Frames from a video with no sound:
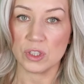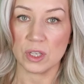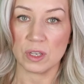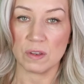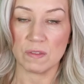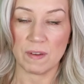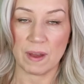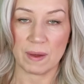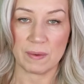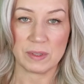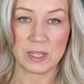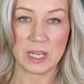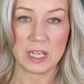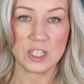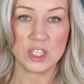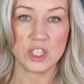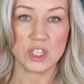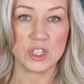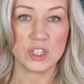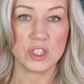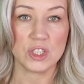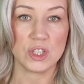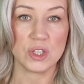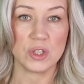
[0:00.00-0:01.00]
So your
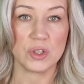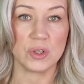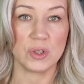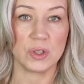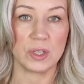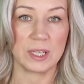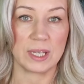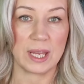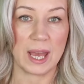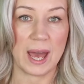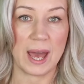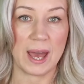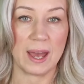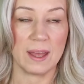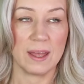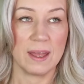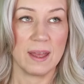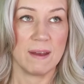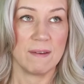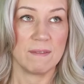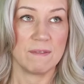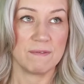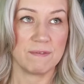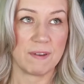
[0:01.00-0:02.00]
foundations, you could get
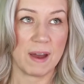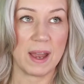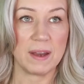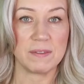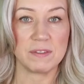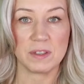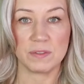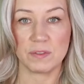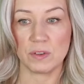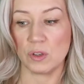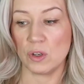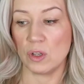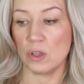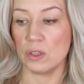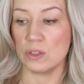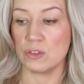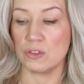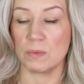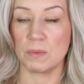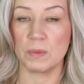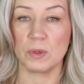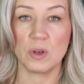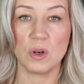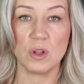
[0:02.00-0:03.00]
5 different colours
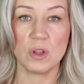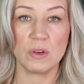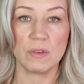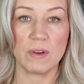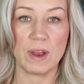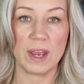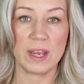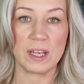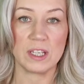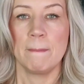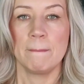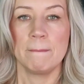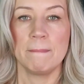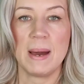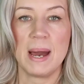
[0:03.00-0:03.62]
from the colour range.